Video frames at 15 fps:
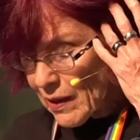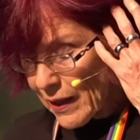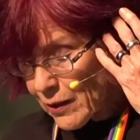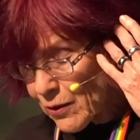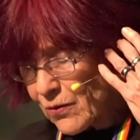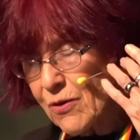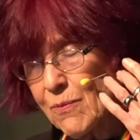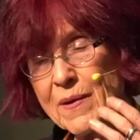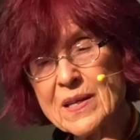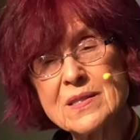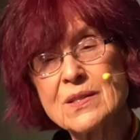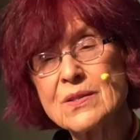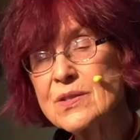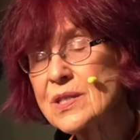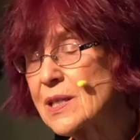heard the
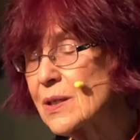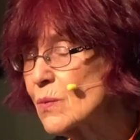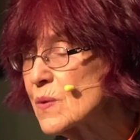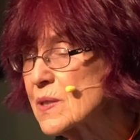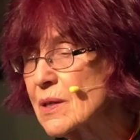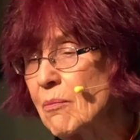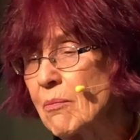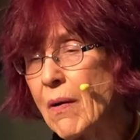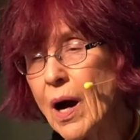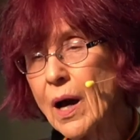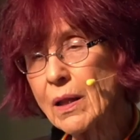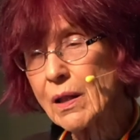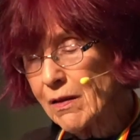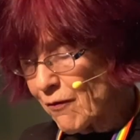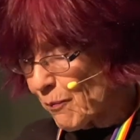message, he was a
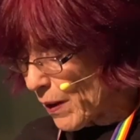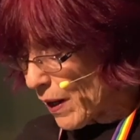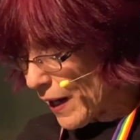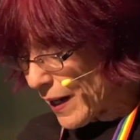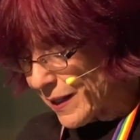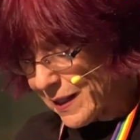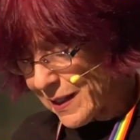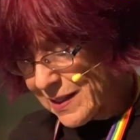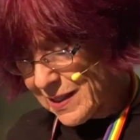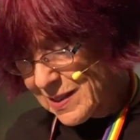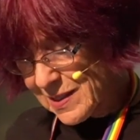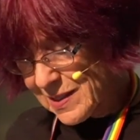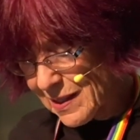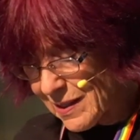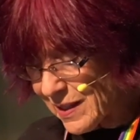model of piety, and he
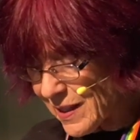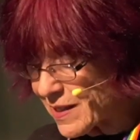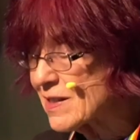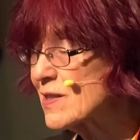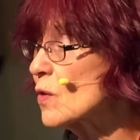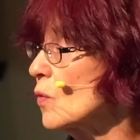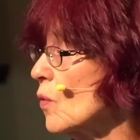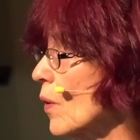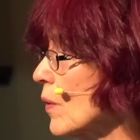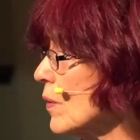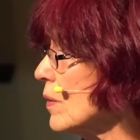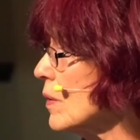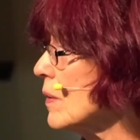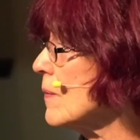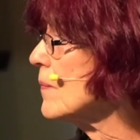said, "He's the Lord.
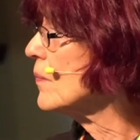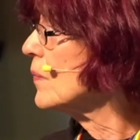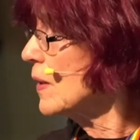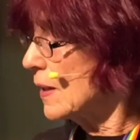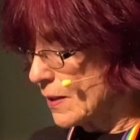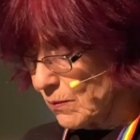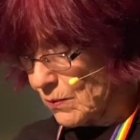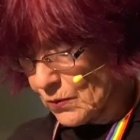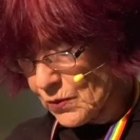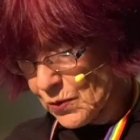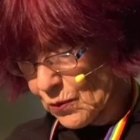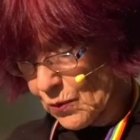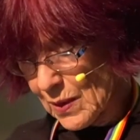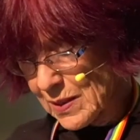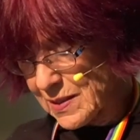He will
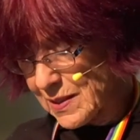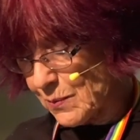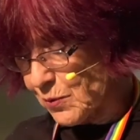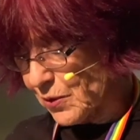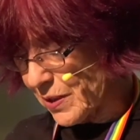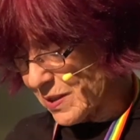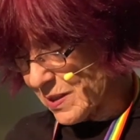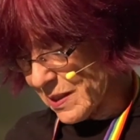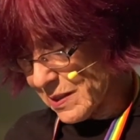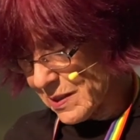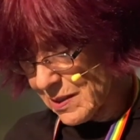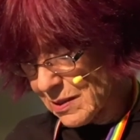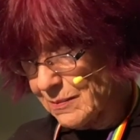do as he pleases."